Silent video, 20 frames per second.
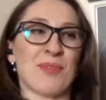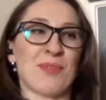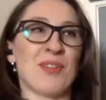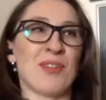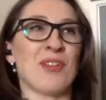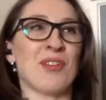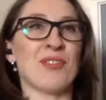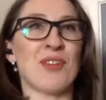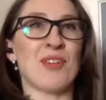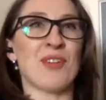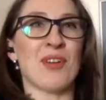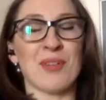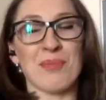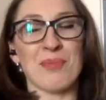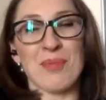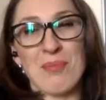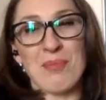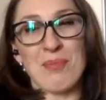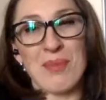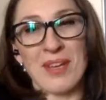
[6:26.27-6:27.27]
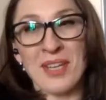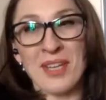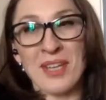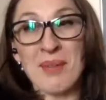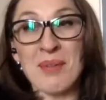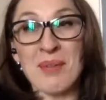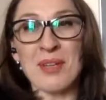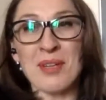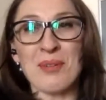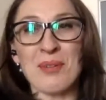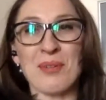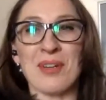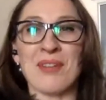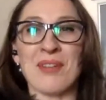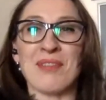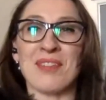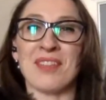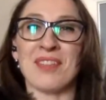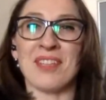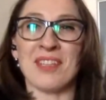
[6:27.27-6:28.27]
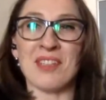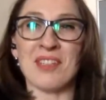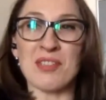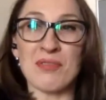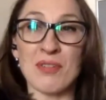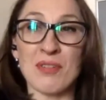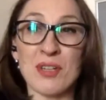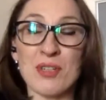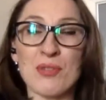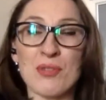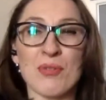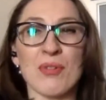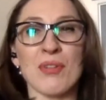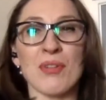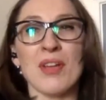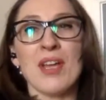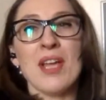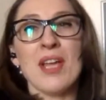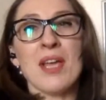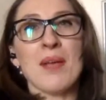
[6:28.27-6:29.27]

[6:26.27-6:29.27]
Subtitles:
we're not talking about pandemic where everything is virtual,